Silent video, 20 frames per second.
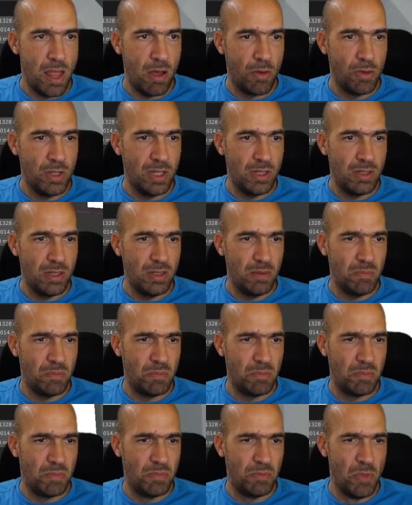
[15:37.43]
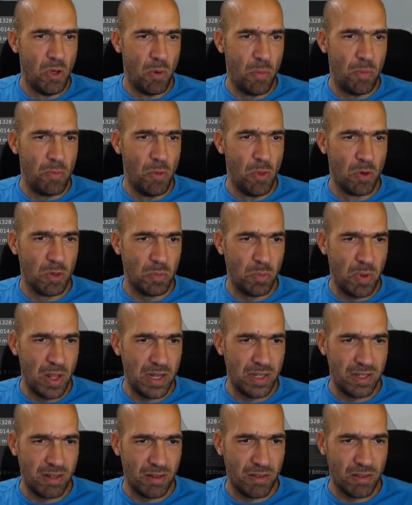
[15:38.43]
Now those
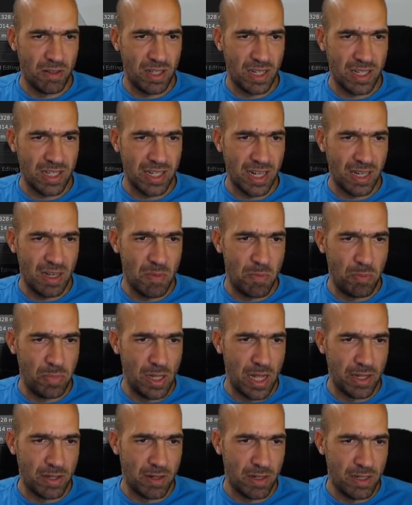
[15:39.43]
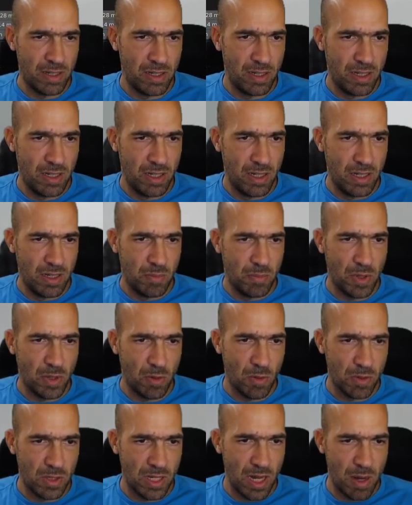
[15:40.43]
planes are not exactly planar
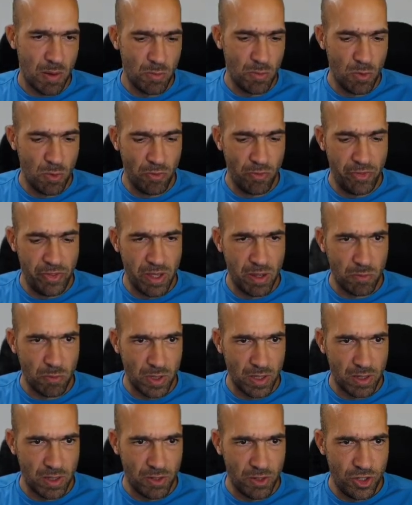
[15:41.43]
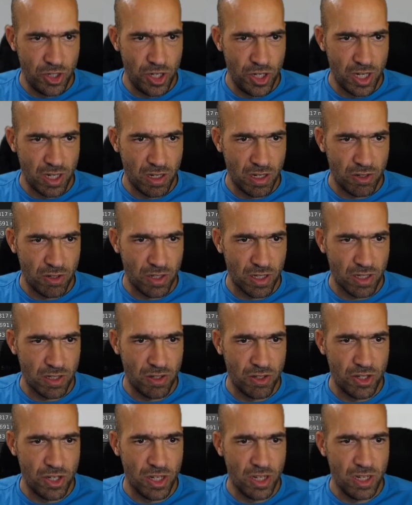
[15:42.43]
because I moved them with G,
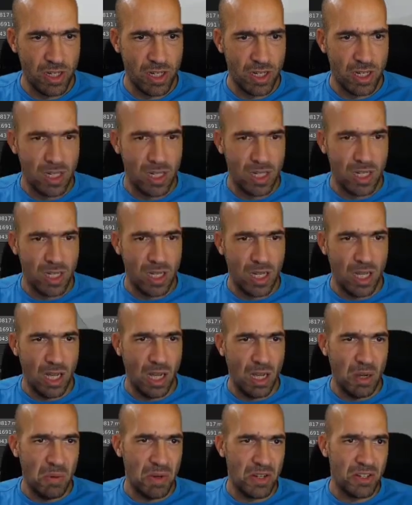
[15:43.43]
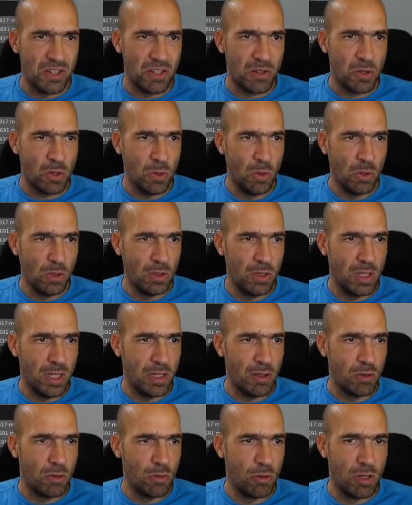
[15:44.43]
just G, which could
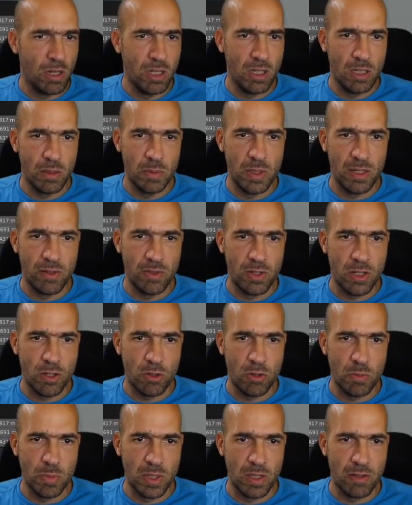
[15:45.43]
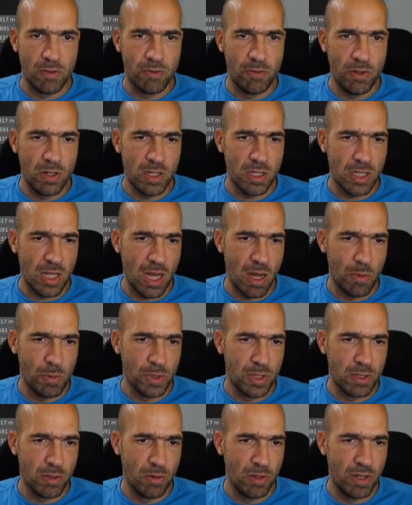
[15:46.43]
lead to a little bit of an issue, but first I
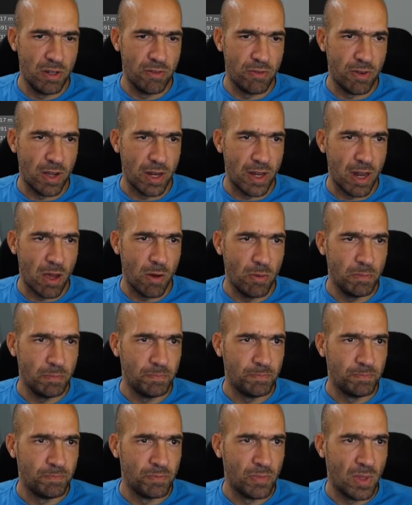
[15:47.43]
will solidify now.